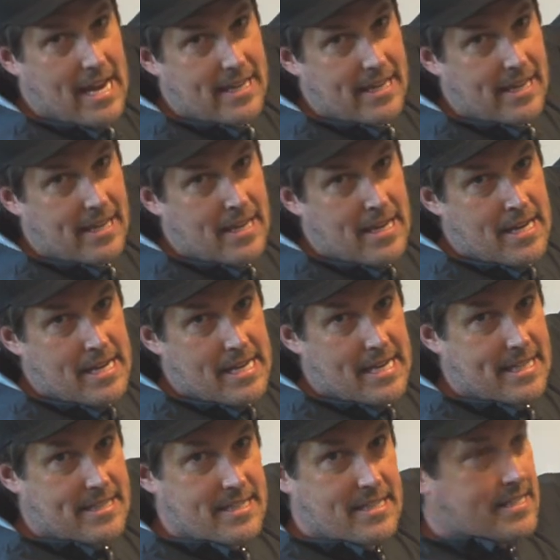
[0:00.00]
eddy,
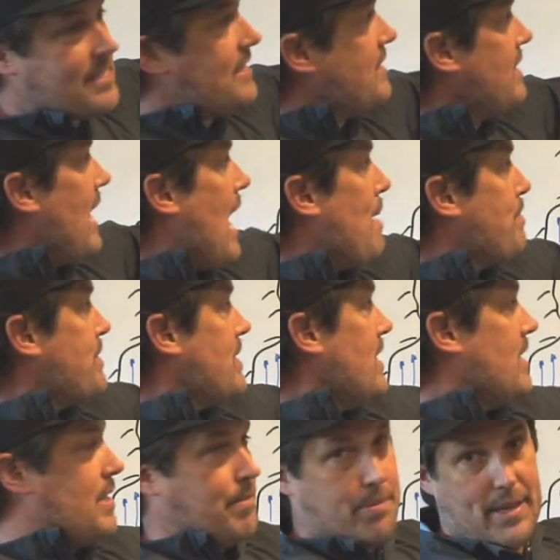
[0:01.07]
it snaps
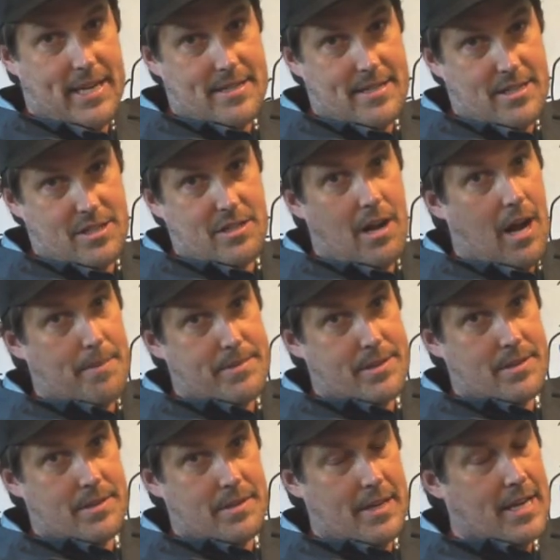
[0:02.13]
into place and
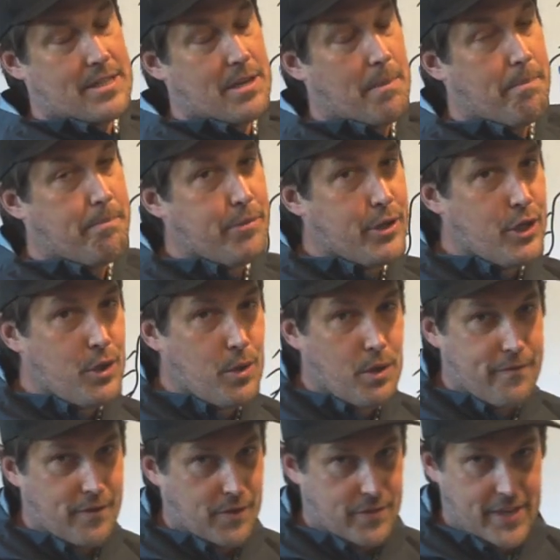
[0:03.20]
stops. It's a
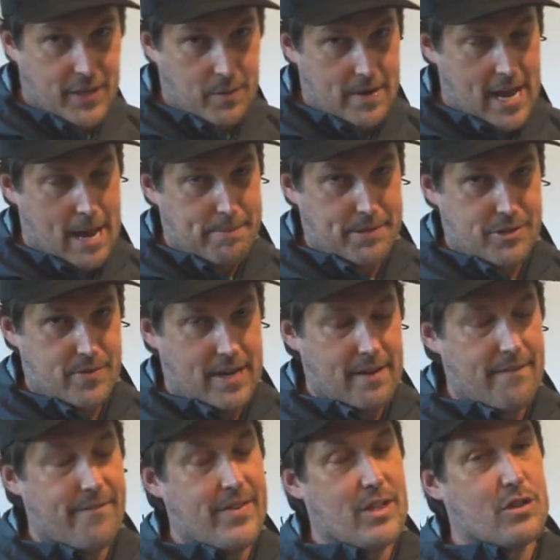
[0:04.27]
beautiful thing when it happens, right?
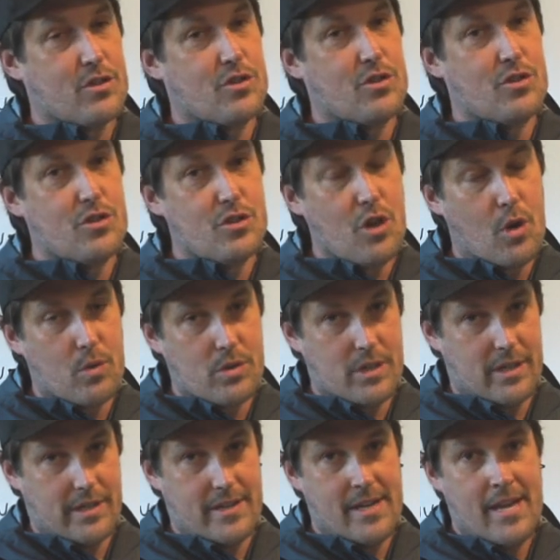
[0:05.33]
It feels so
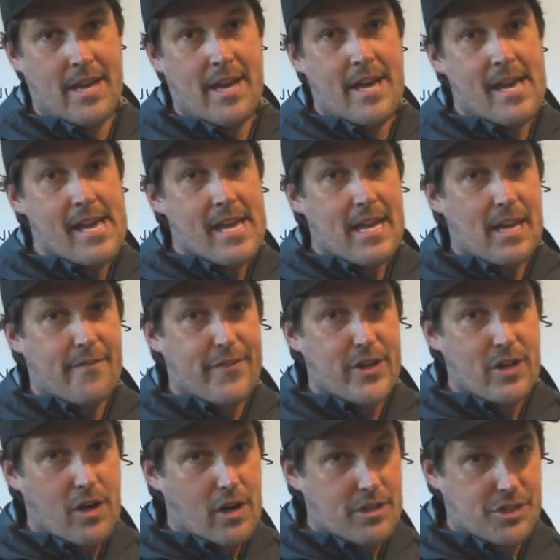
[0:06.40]
good. If
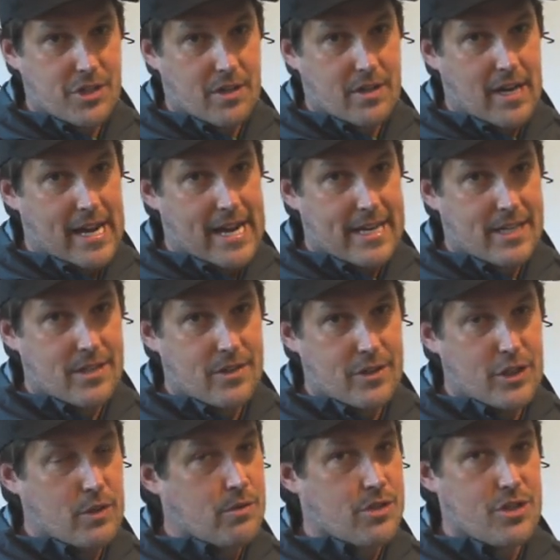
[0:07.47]
you're a hardshell
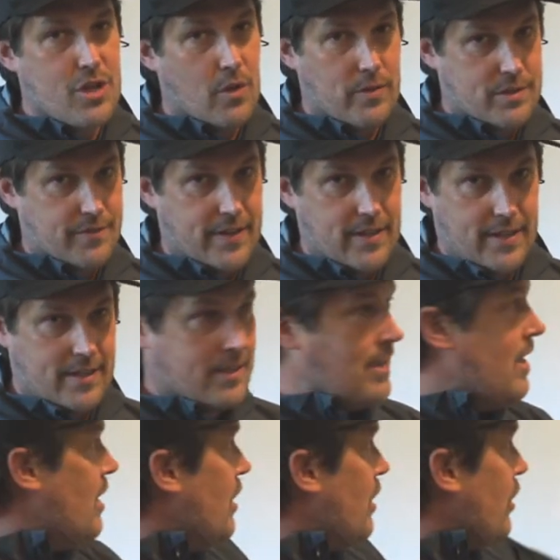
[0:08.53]
kayaker, you just know this feeling.
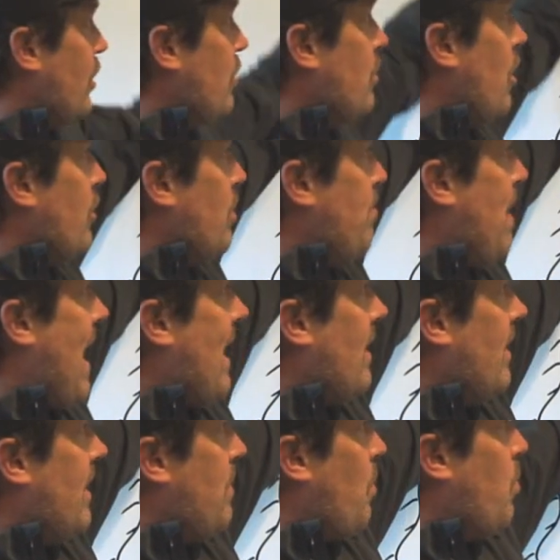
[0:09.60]
You know you
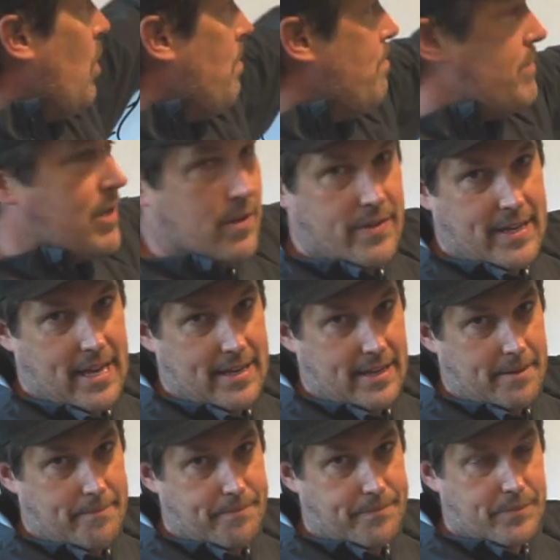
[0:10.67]
paddle in, whoop, you're in the
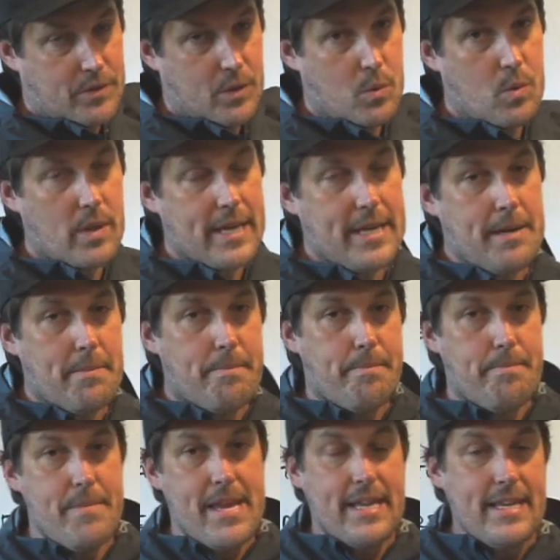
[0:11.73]
eddy. Well, in
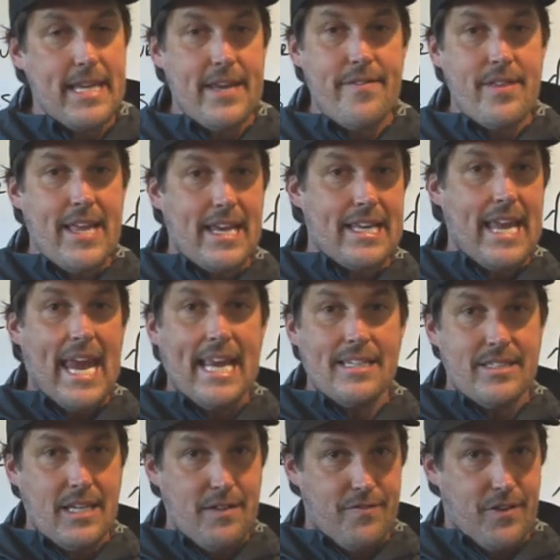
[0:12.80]
even like an
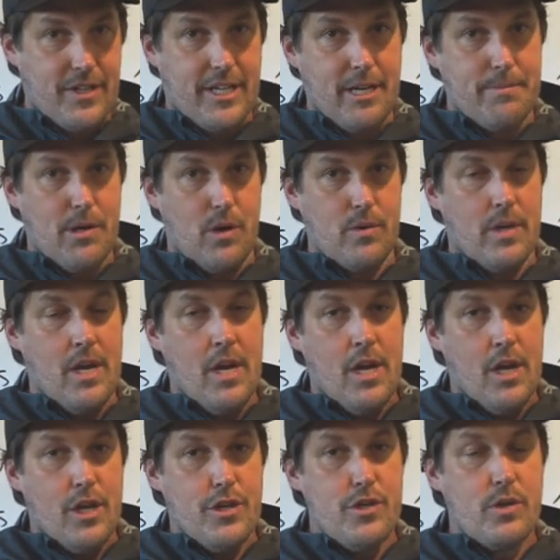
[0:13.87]
18-foot gear boat,
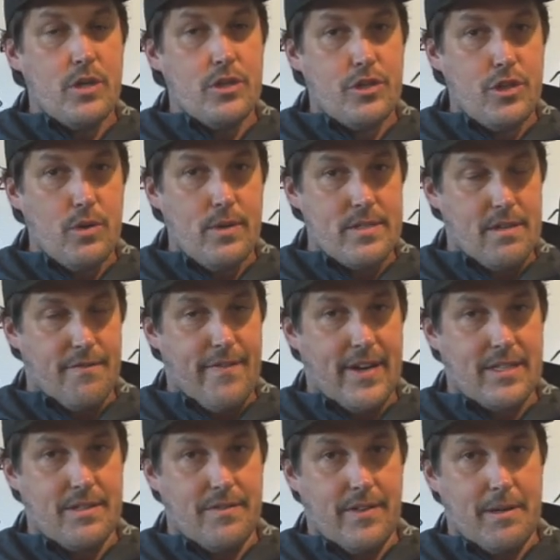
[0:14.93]
you can do this
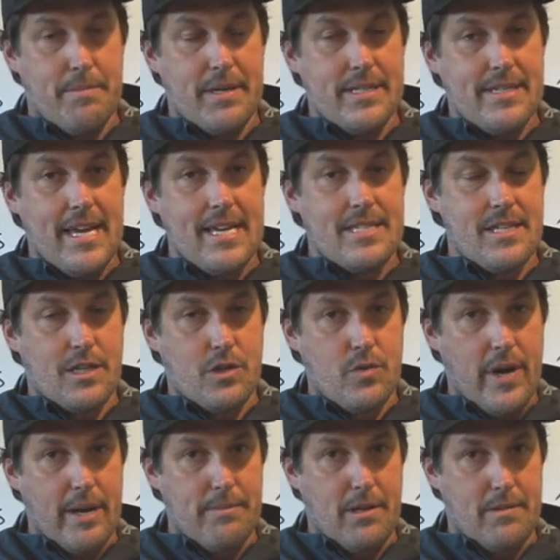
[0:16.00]
effectively, but it takes an
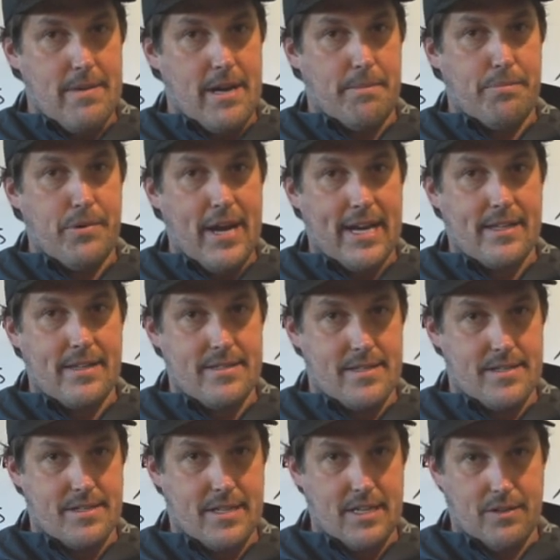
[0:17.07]
incredible amount of practice
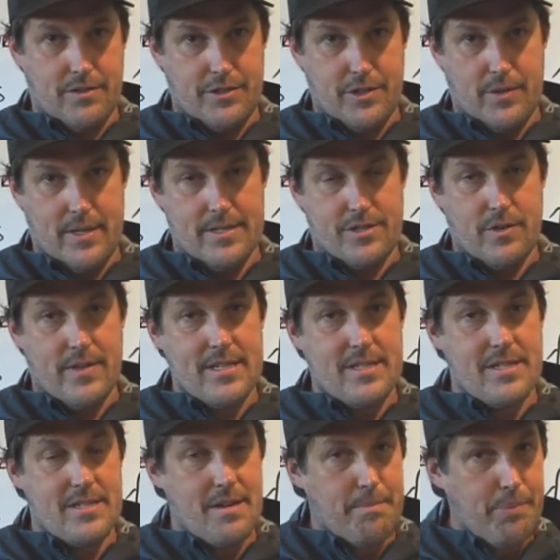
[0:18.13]
and skill to do it. And so
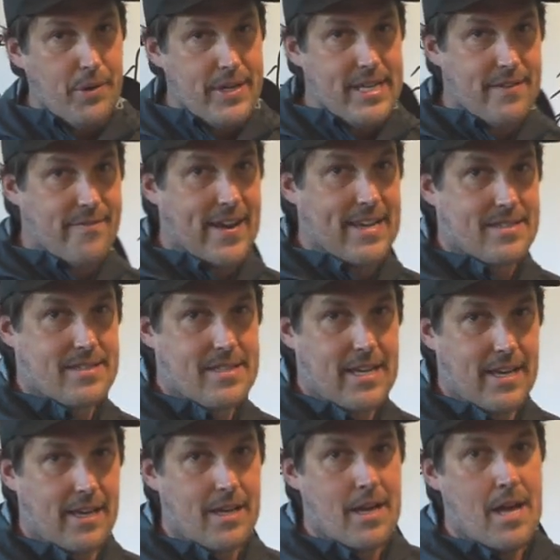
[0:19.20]
this is a pretty advanced
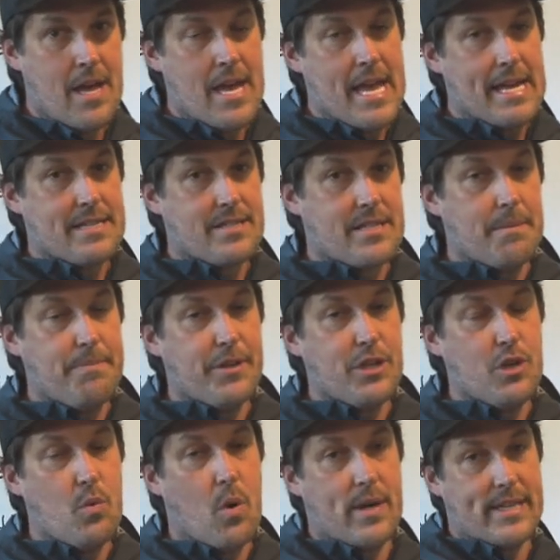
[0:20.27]
thing and something
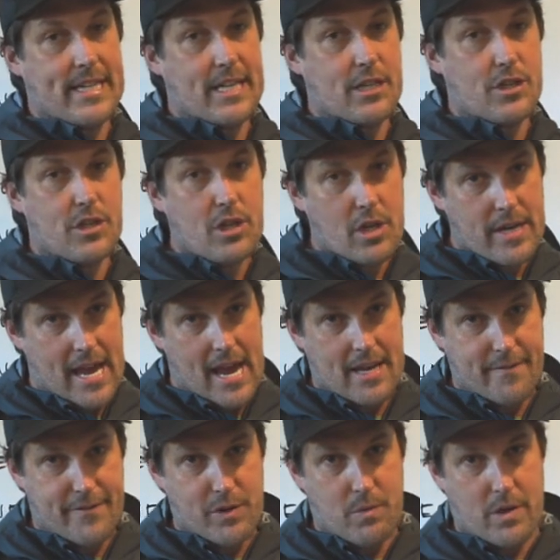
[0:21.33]
you want to get good
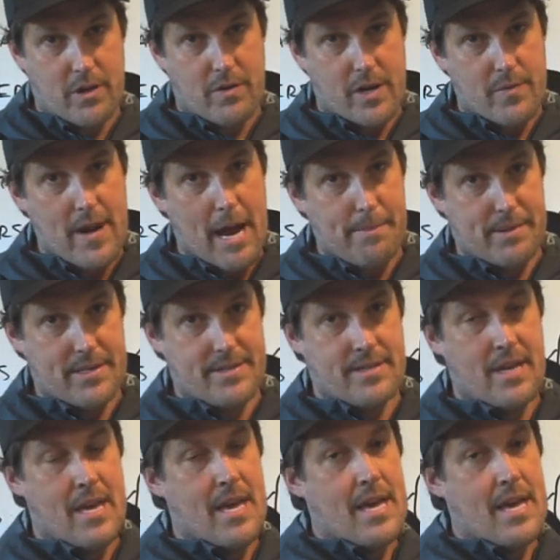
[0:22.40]
at if you want to run rapids,